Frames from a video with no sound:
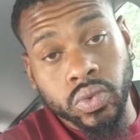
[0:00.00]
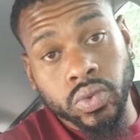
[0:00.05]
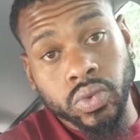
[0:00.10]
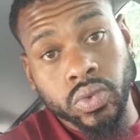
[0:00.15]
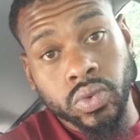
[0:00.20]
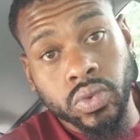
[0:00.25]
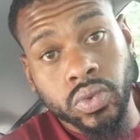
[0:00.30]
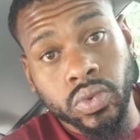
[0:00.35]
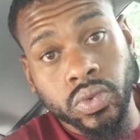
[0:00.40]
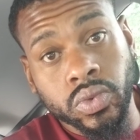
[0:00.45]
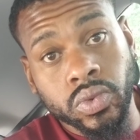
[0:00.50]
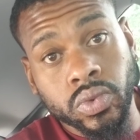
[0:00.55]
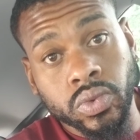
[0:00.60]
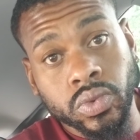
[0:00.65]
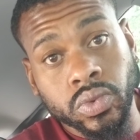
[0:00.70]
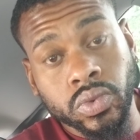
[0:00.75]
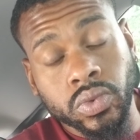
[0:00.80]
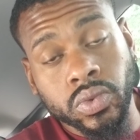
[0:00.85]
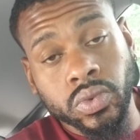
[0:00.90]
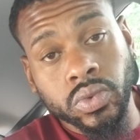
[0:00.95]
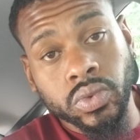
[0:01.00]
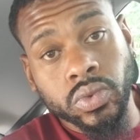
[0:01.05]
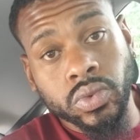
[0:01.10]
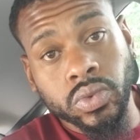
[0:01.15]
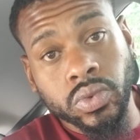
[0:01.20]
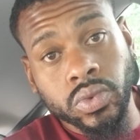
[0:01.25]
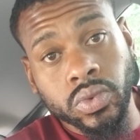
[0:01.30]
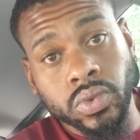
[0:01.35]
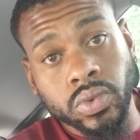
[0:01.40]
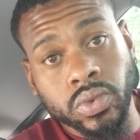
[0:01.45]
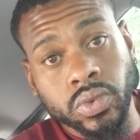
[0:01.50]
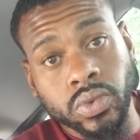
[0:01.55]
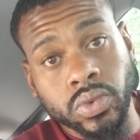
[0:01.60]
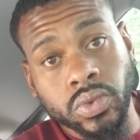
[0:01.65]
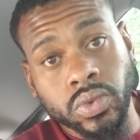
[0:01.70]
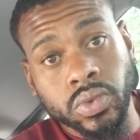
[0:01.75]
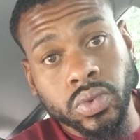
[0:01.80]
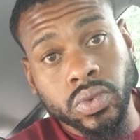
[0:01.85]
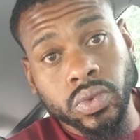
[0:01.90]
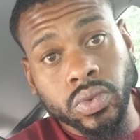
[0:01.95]

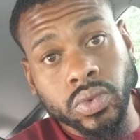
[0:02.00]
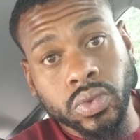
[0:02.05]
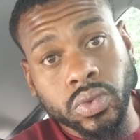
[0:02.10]
[no speech]